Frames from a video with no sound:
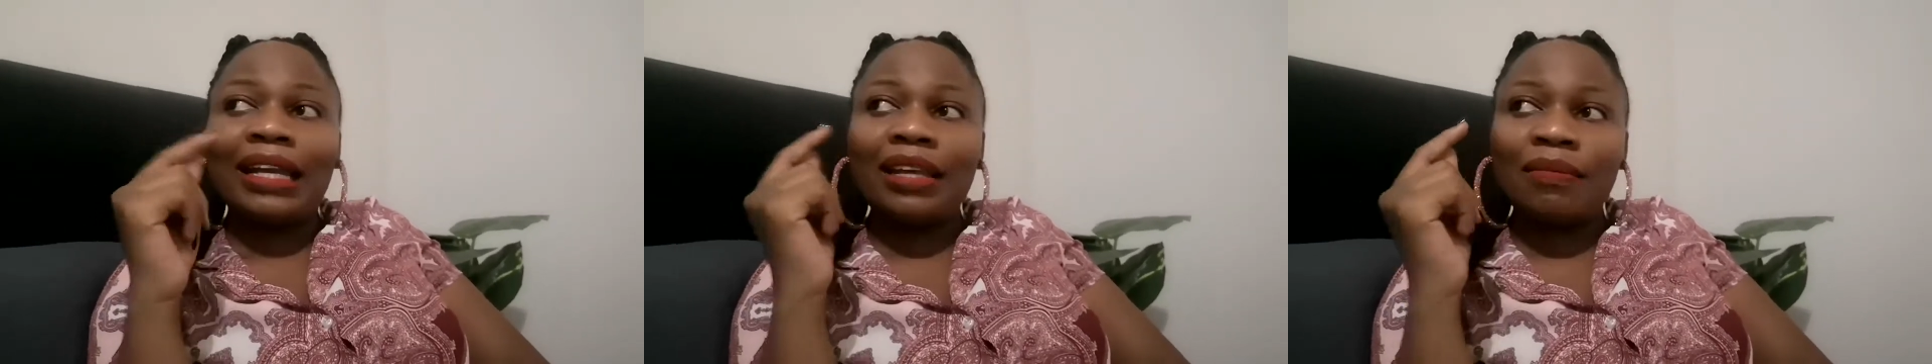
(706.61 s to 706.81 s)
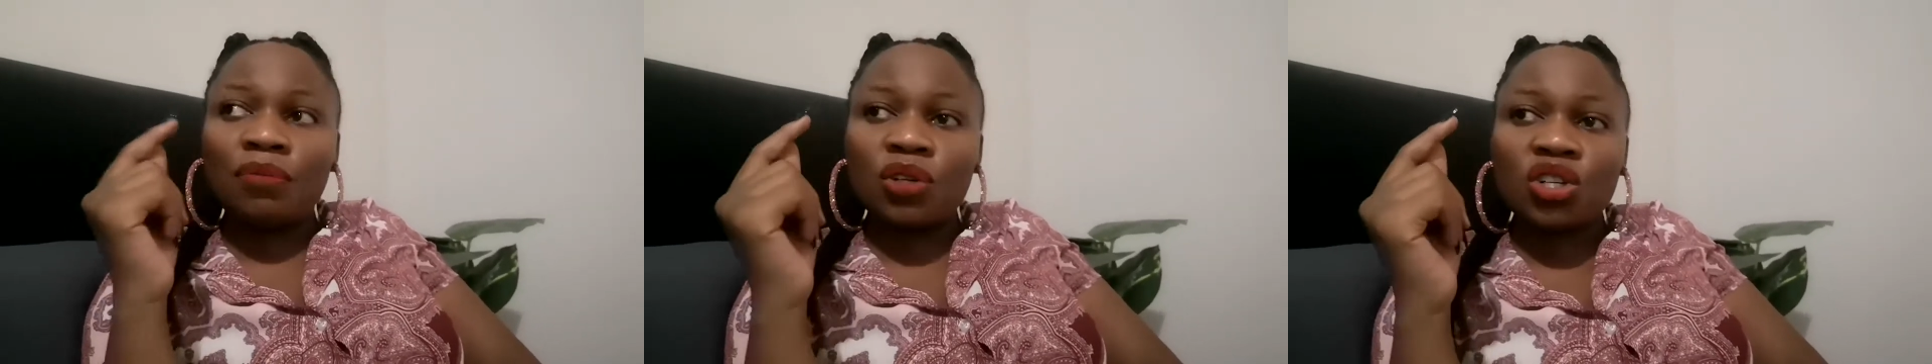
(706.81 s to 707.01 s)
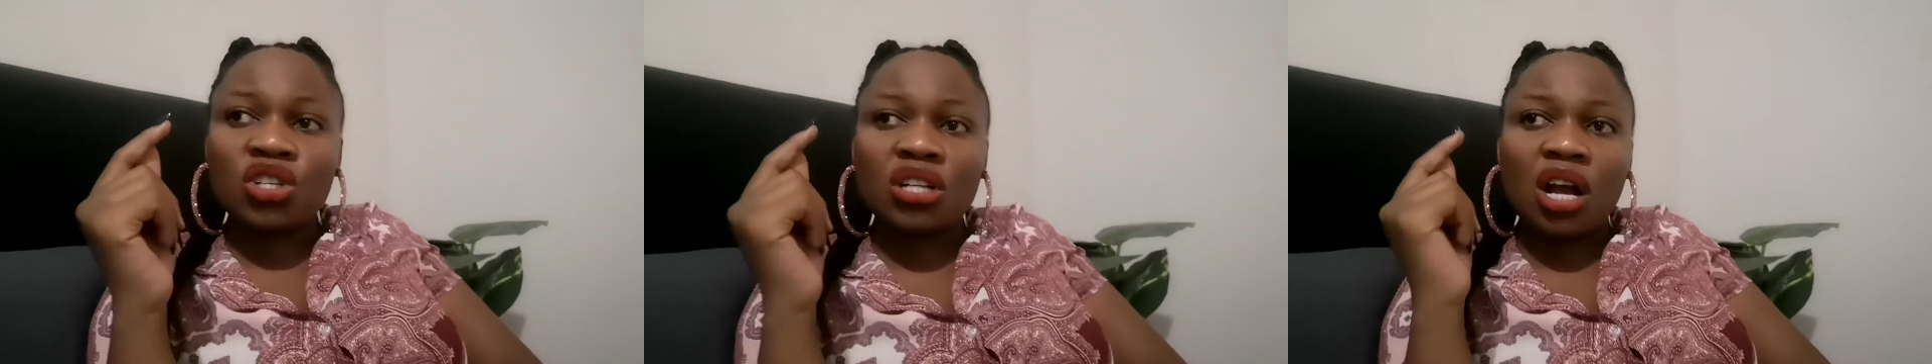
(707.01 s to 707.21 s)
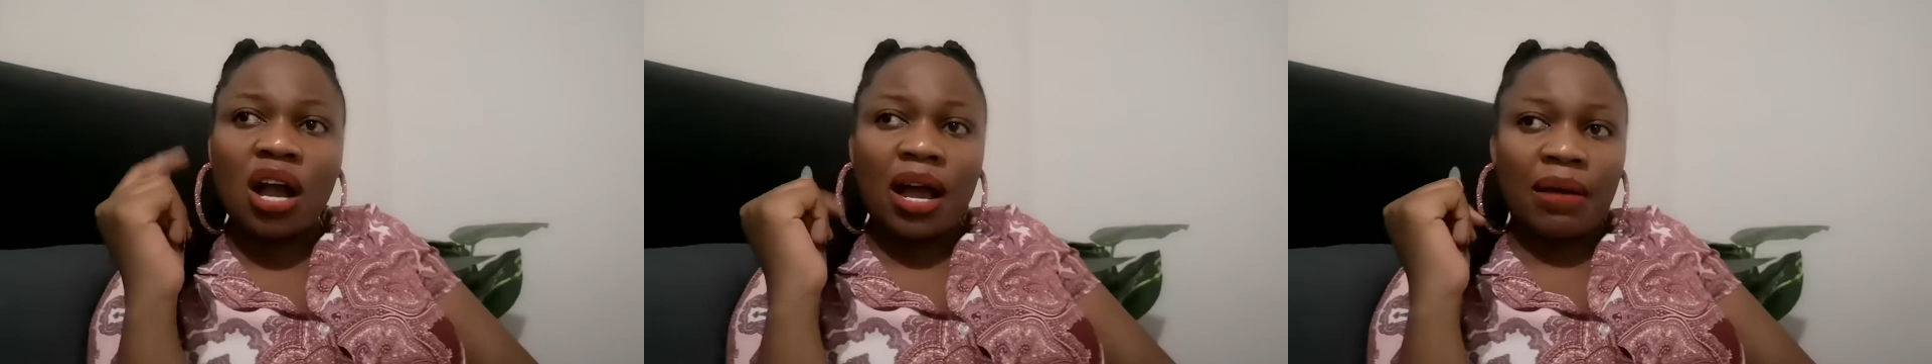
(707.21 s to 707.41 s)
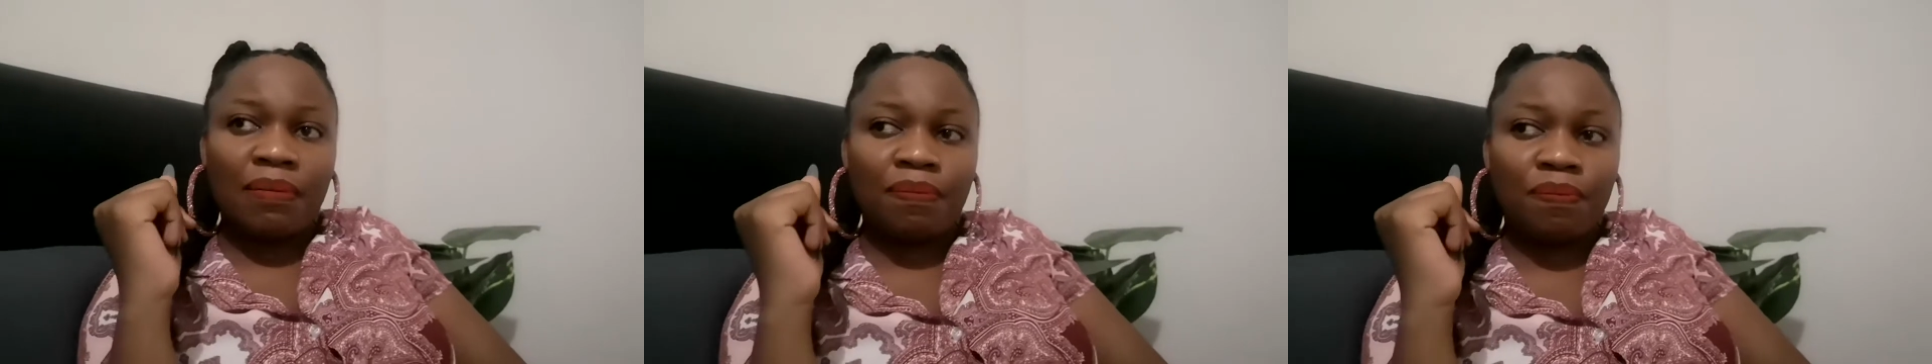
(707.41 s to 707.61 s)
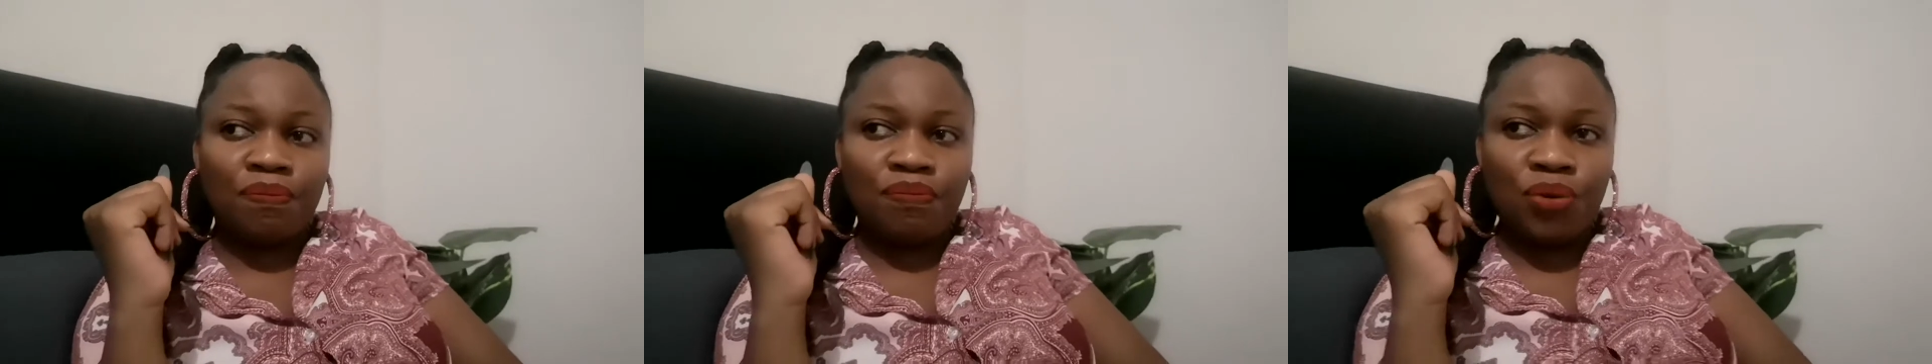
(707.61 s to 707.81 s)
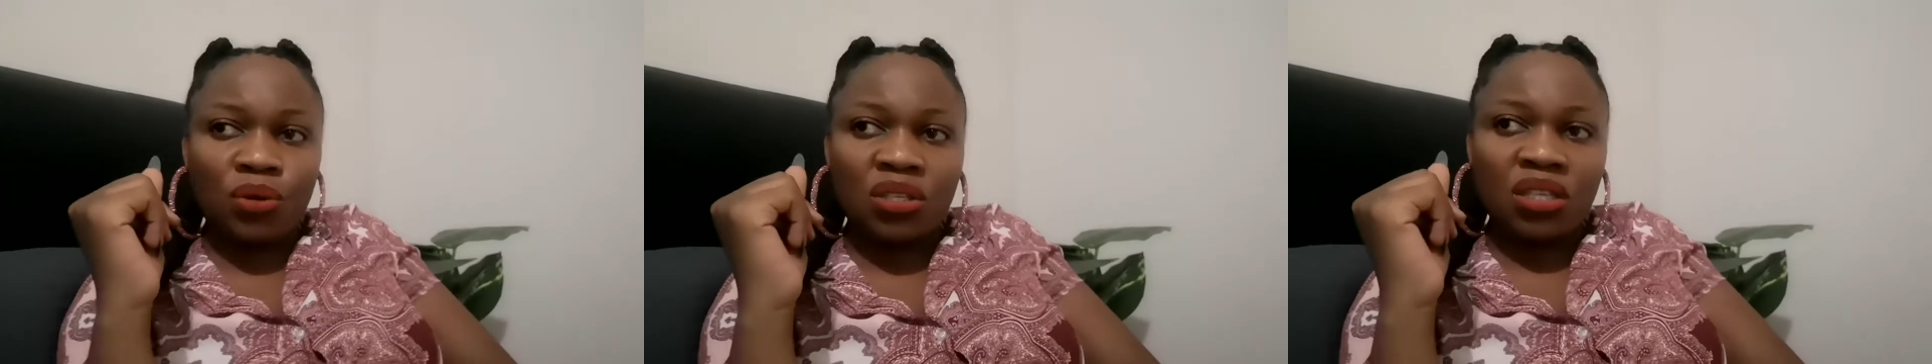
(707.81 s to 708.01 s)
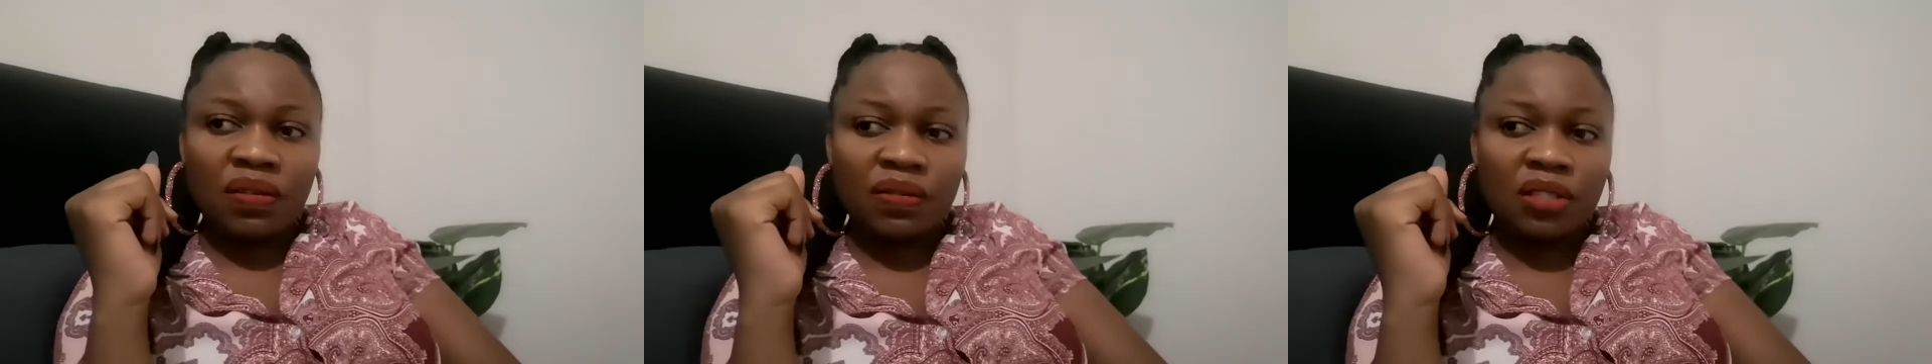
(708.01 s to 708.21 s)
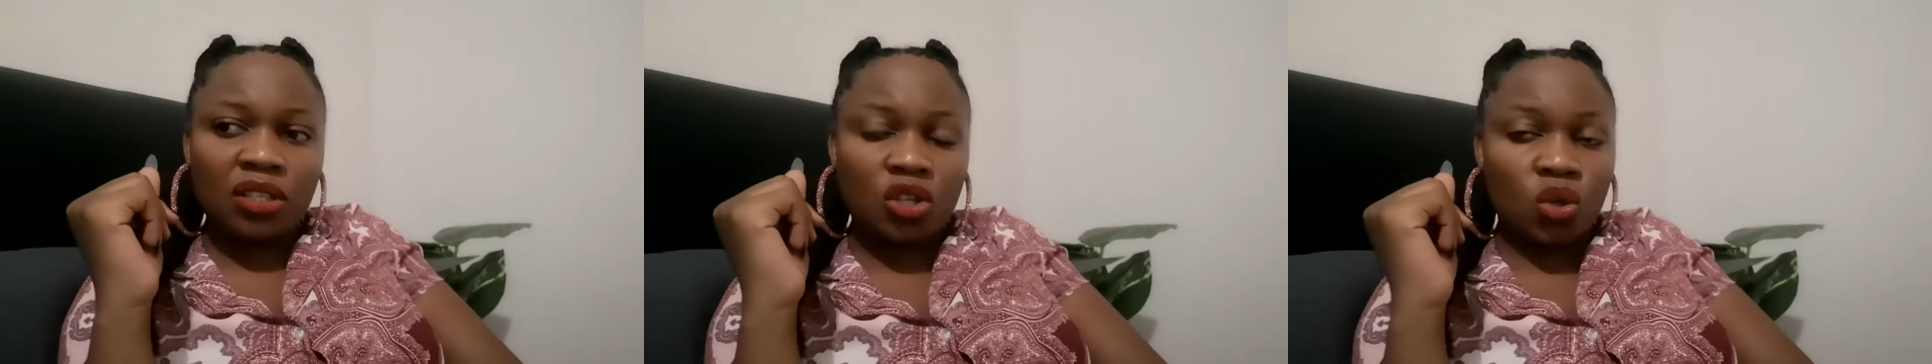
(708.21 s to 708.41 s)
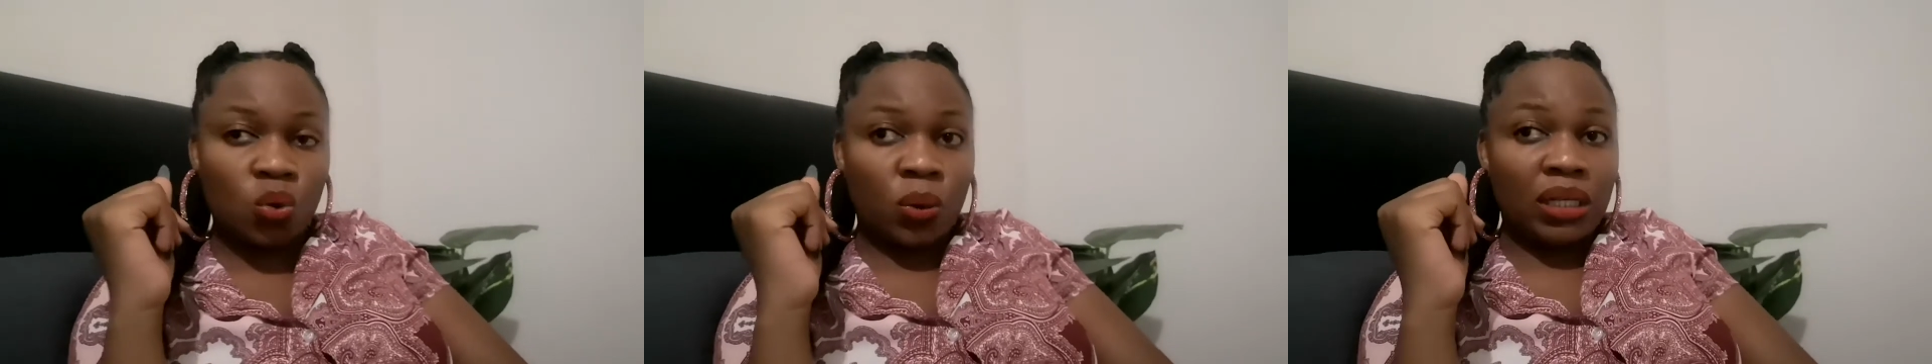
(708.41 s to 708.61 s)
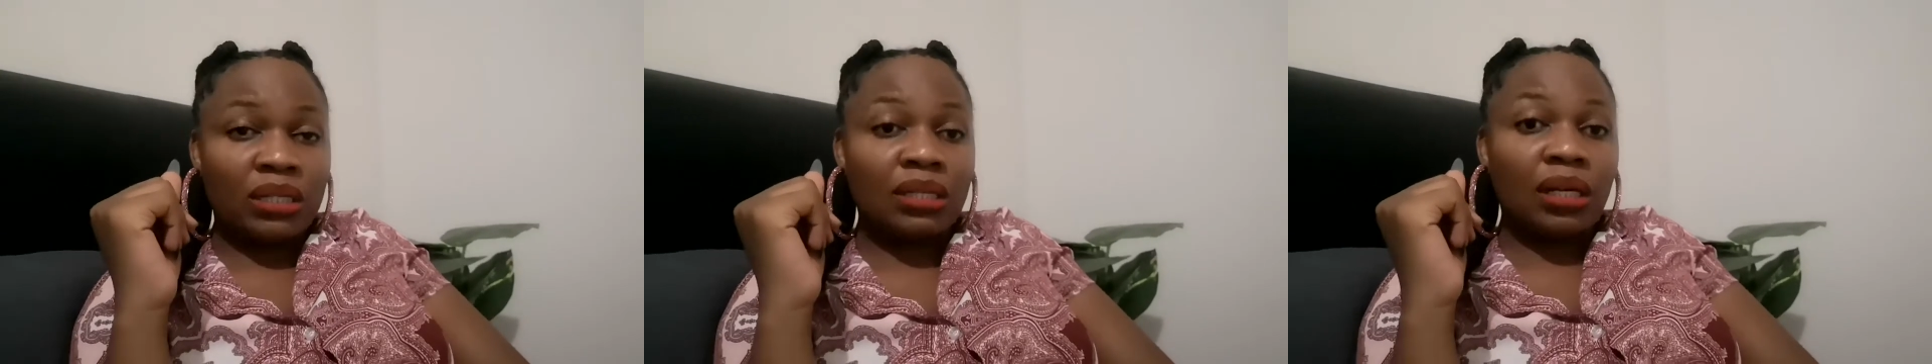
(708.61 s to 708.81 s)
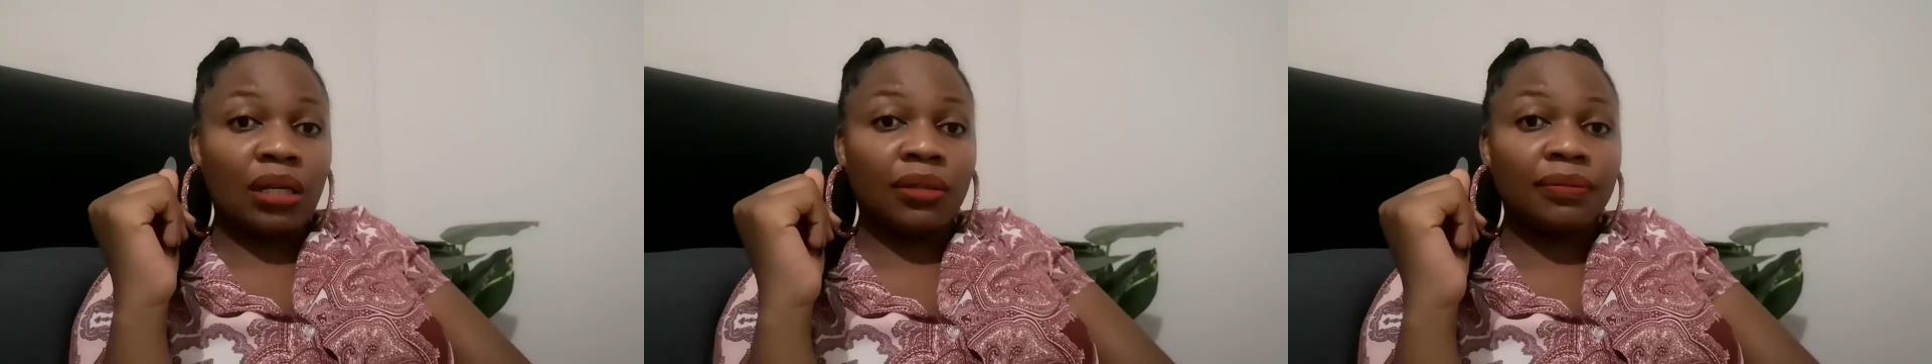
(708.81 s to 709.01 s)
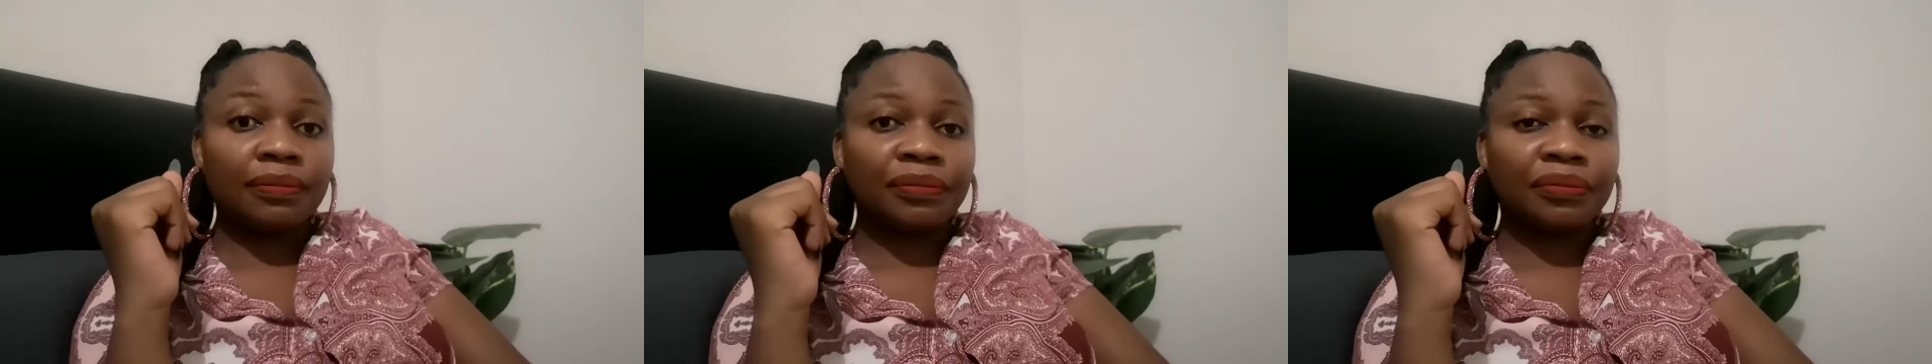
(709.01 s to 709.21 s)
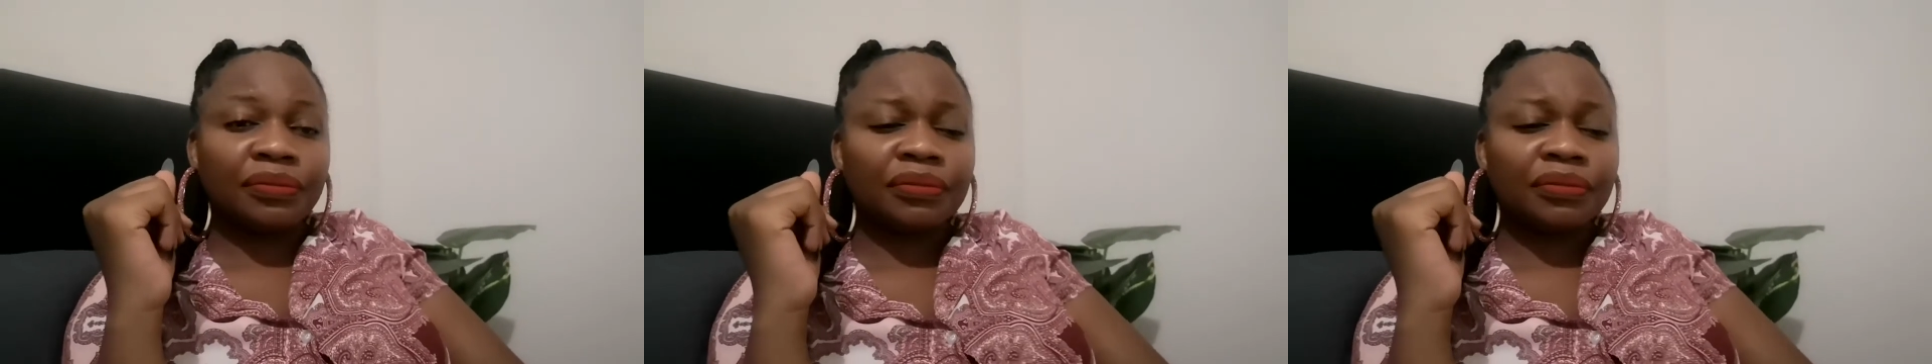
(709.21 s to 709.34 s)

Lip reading: emotional abusive situation,